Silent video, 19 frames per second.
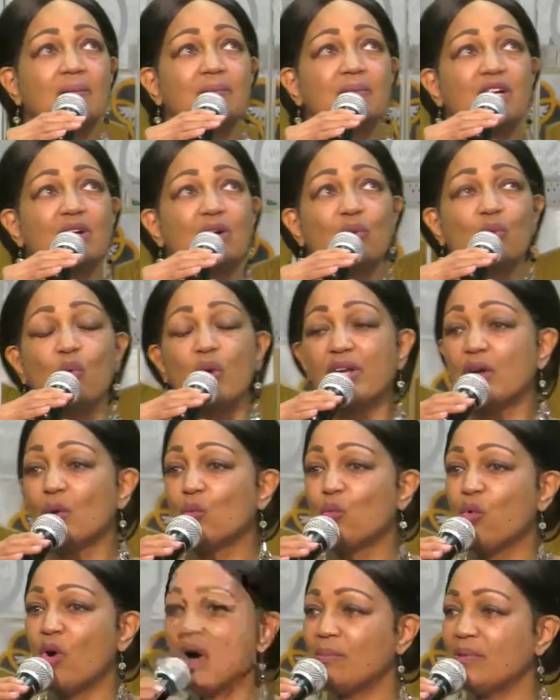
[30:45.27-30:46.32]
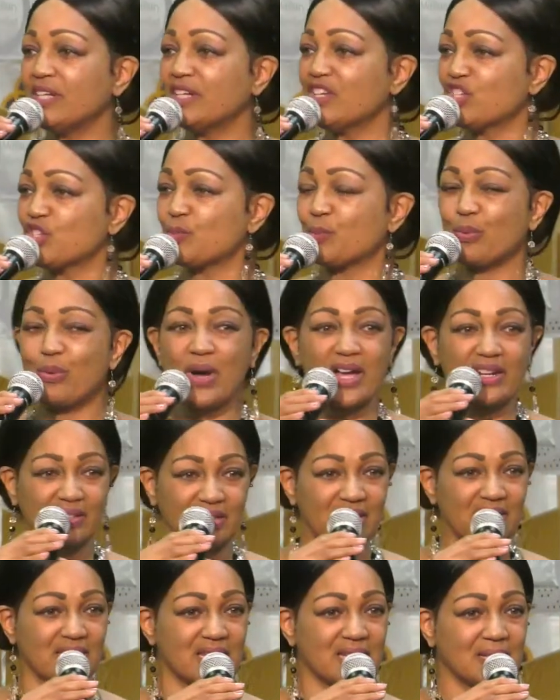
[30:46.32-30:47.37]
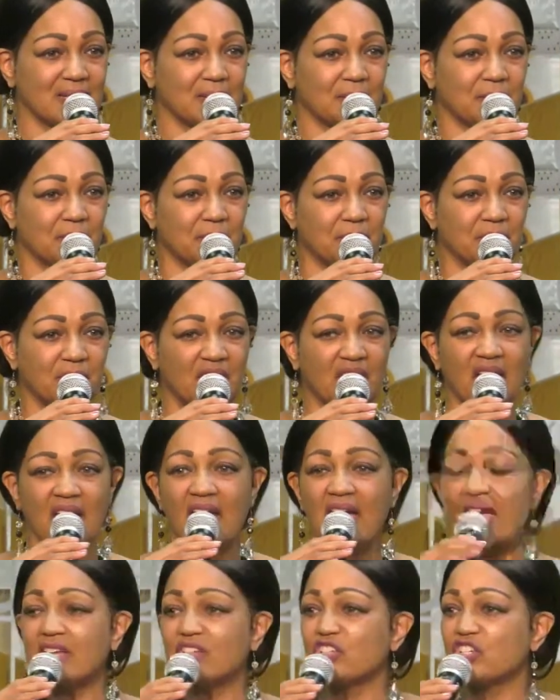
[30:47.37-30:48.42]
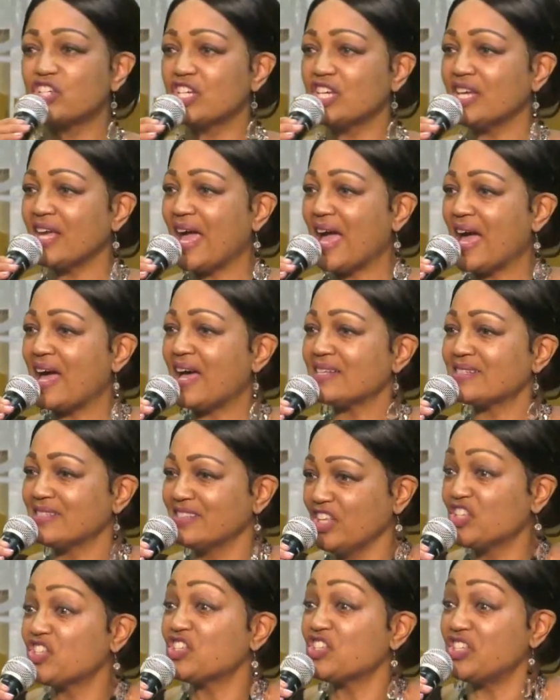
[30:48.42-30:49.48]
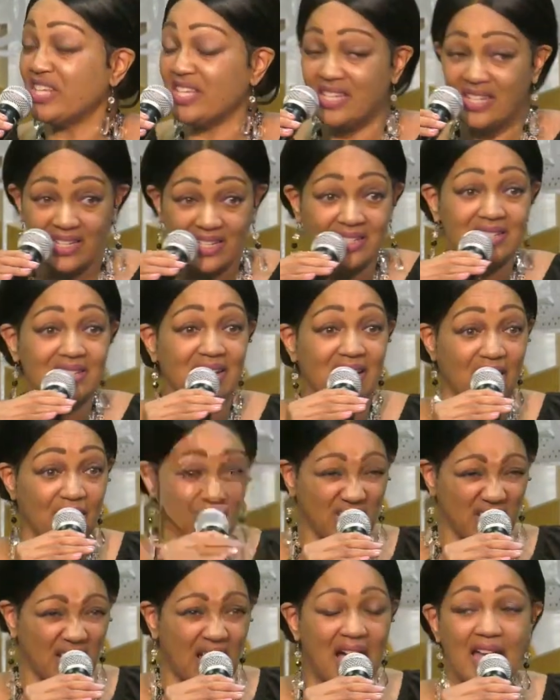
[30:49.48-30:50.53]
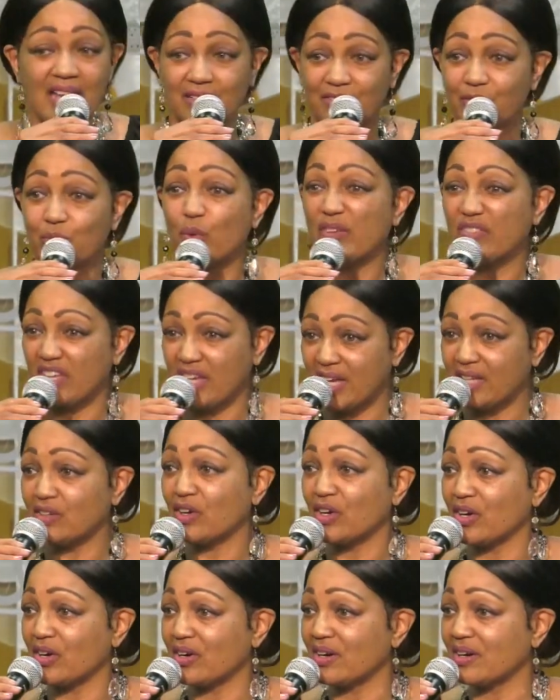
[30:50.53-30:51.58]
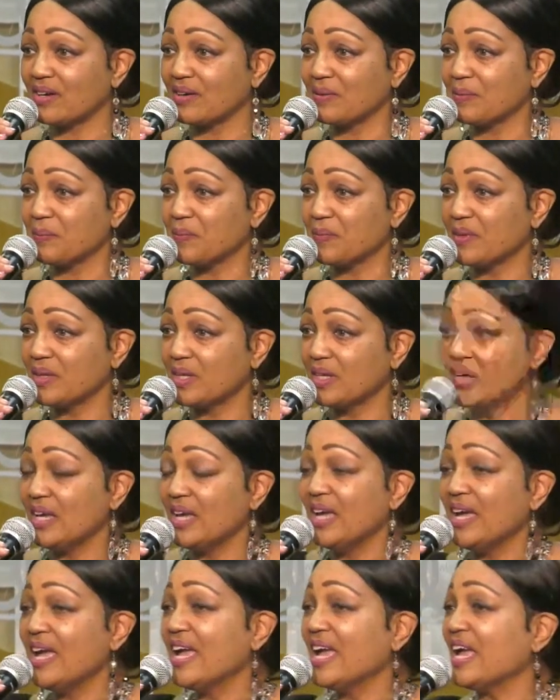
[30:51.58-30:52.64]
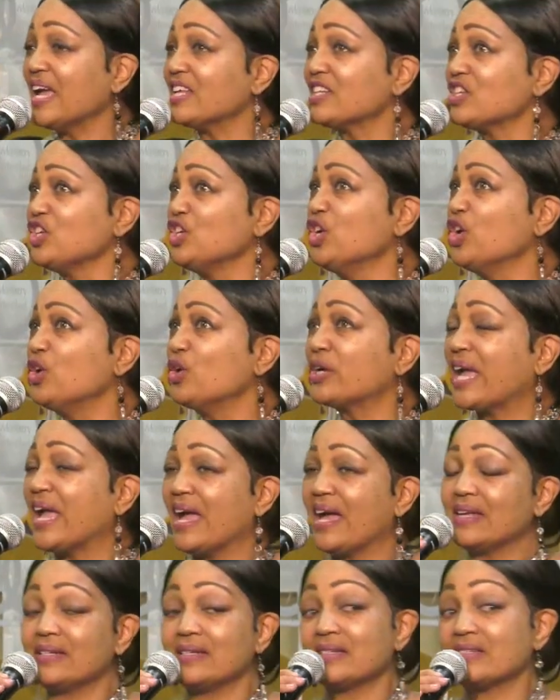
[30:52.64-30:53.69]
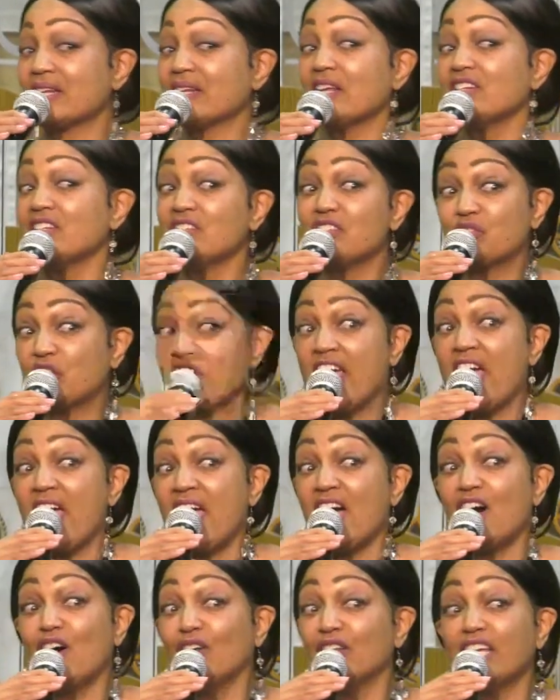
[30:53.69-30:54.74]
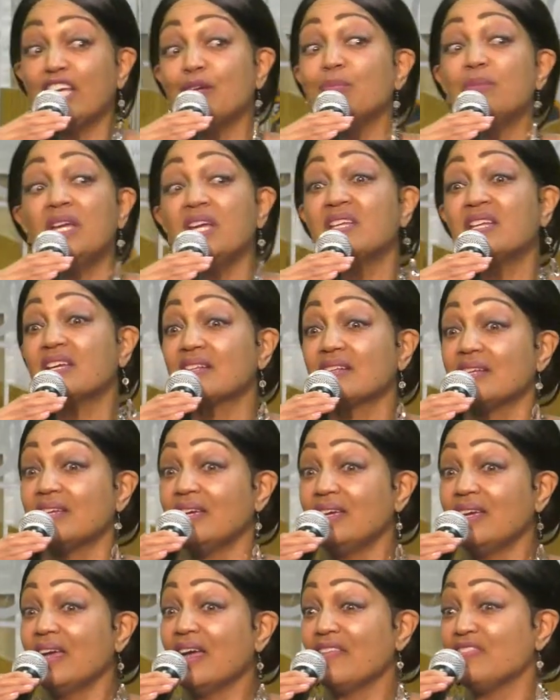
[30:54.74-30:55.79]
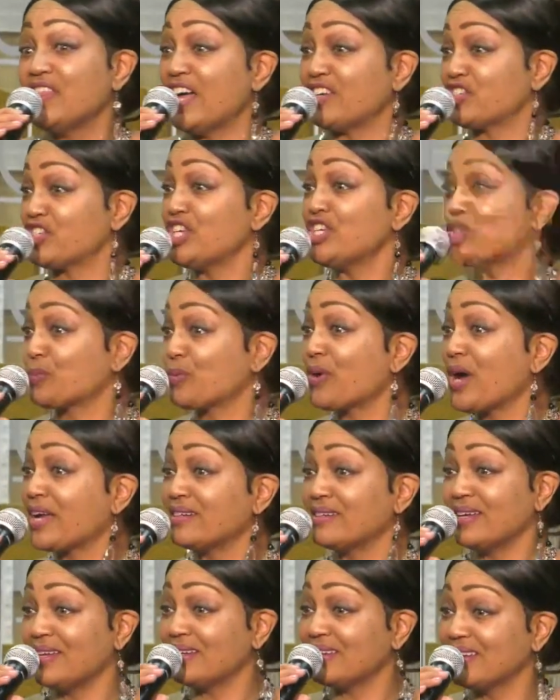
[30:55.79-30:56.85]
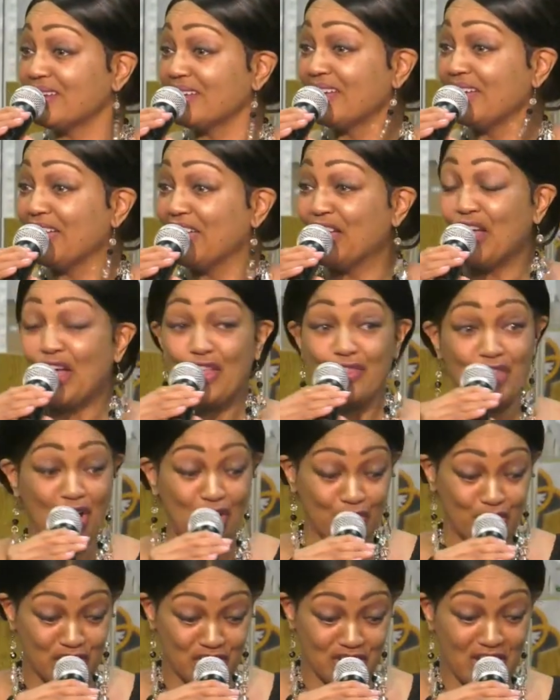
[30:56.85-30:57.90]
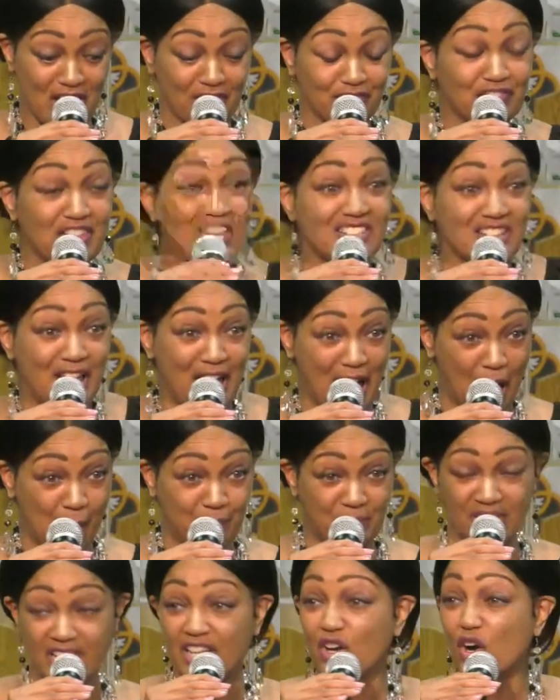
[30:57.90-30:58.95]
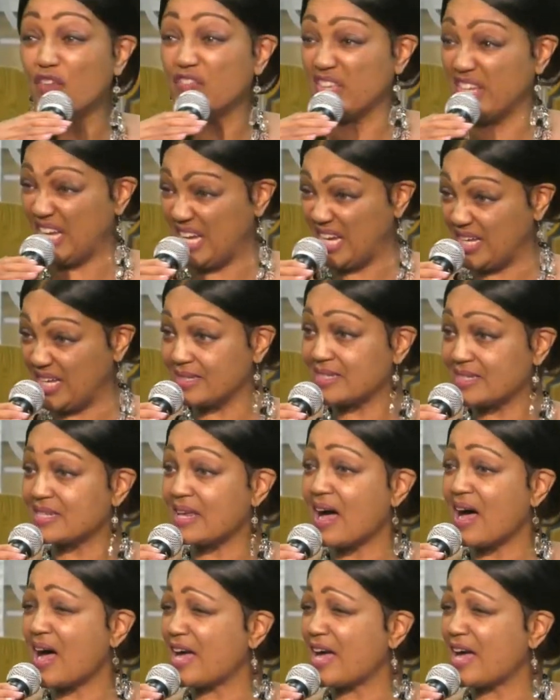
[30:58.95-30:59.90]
when a woman is pregnant and she has the seed of life within her. You can't tell immediately that she's pregnant. There's stuff that's happening on the inside.